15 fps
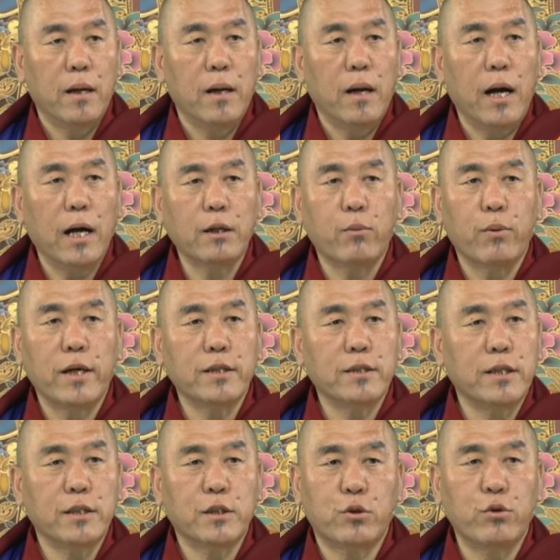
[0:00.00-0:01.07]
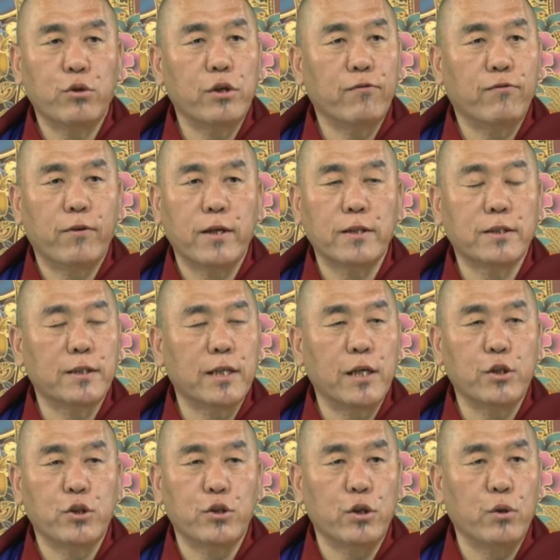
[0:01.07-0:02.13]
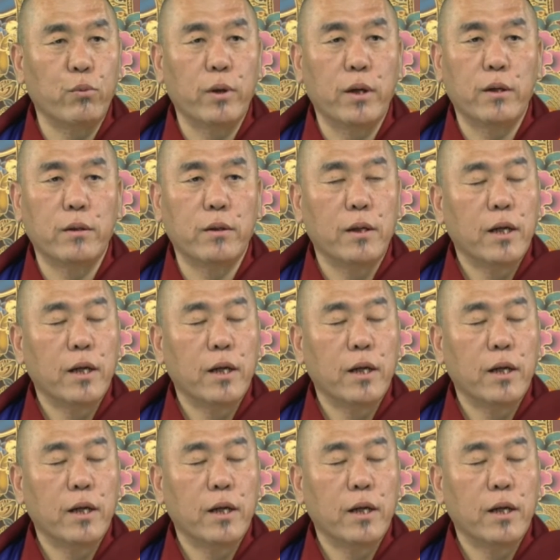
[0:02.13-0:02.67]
Otherwise, this 21st century will